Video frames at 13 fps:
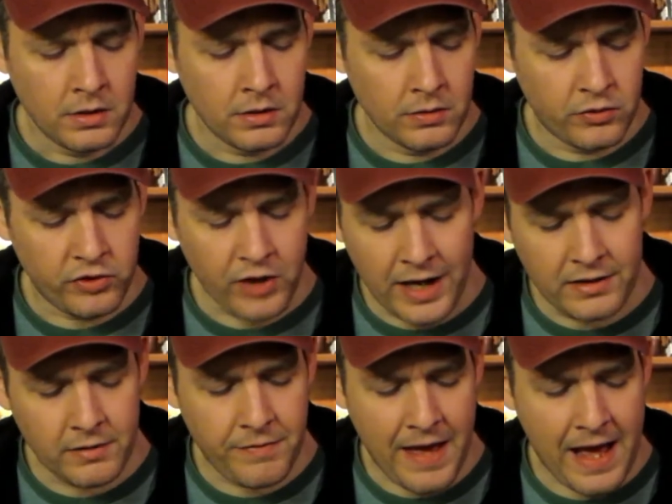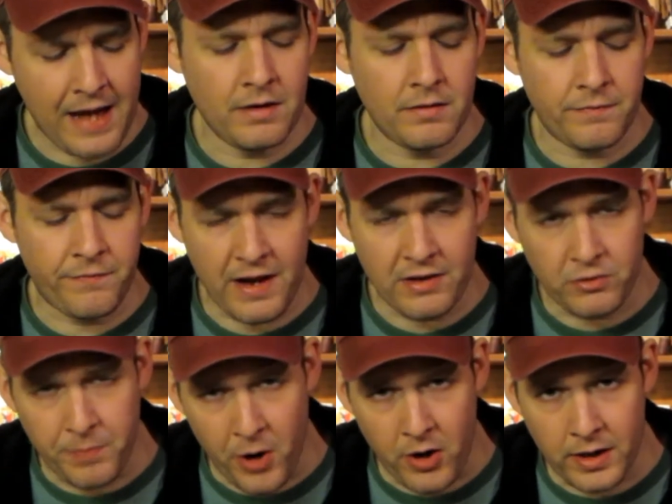Signs of that, fast
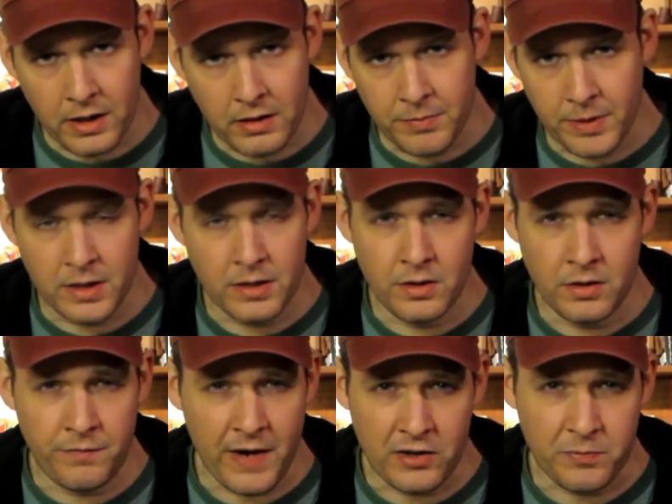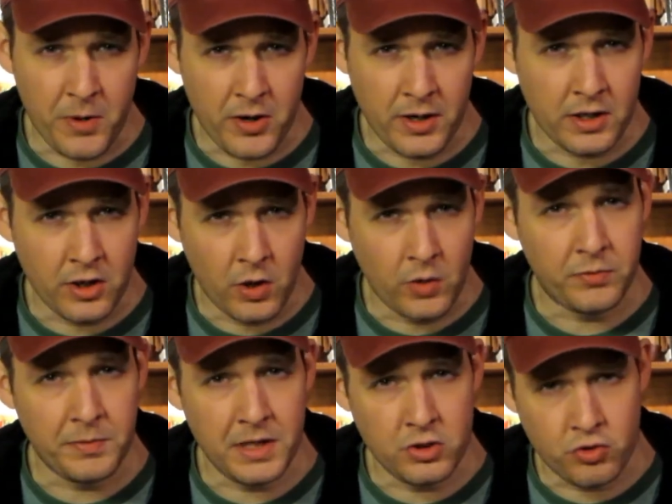burning, but fast burning could always
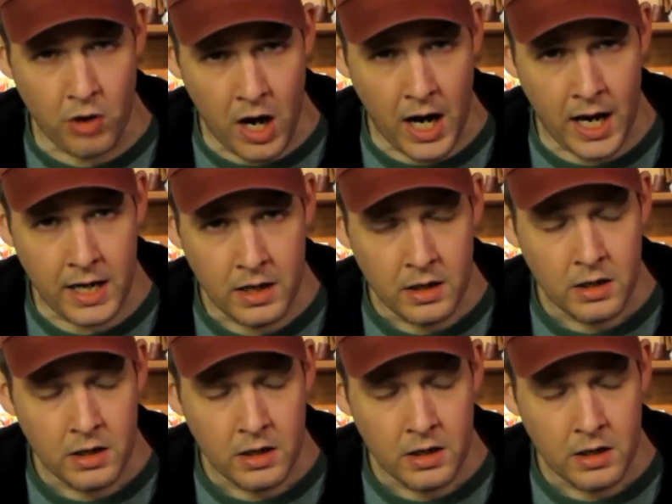mean dry.